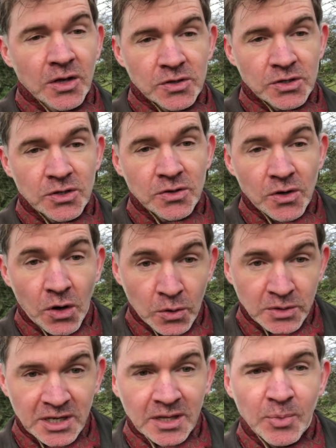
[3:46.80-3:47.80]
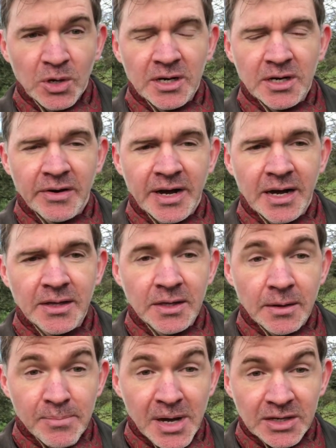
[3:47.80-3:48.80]
to holding the book in our hand, the
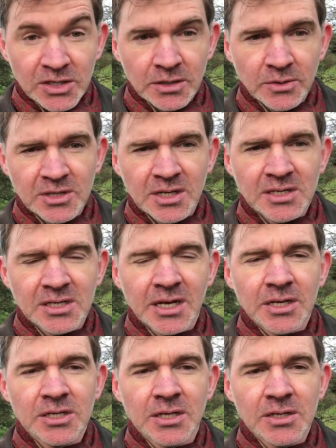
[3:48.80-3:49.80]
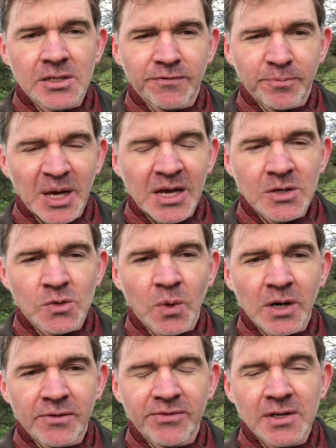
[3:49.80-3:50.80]
imaginal sensations of page
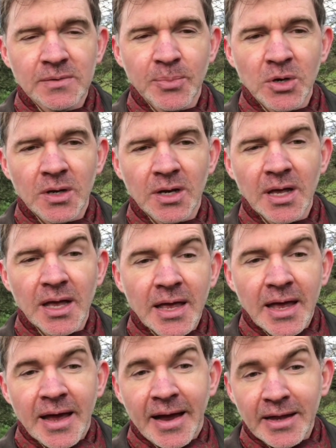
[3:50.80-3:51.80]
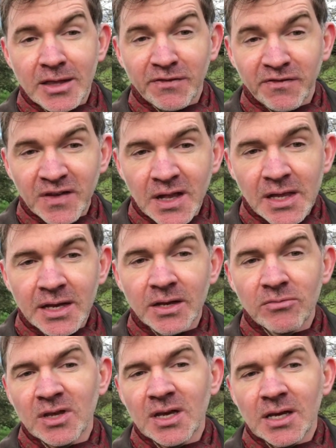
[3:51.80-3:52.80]
1 of this book, and the feeling
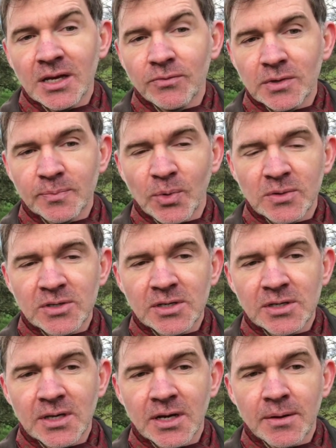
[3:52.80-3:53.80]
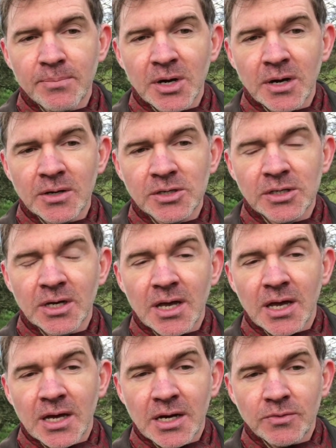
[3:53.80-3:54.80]
and thinking responses that emerge
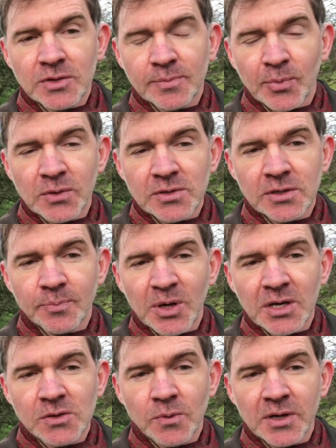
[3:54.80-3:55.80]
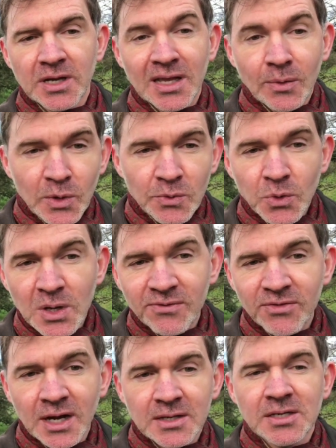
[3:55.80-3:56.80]
in response to page 1, and then we
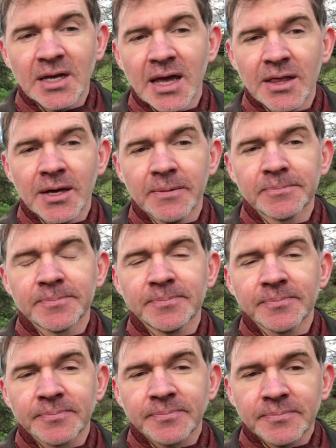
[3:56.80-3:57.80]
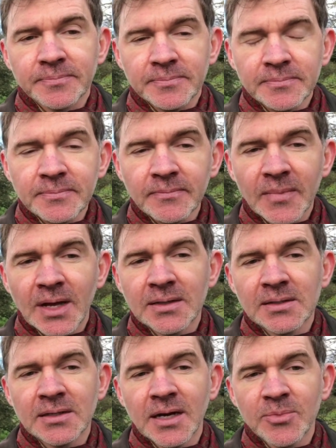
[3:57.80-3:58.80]
weave that together in
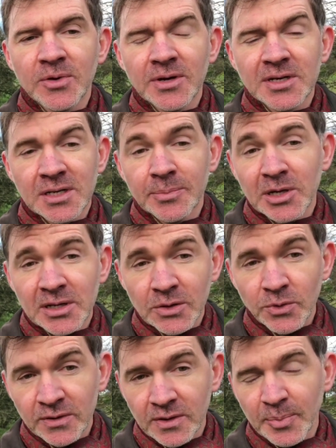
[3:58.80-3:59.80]
step 3. Similarly with the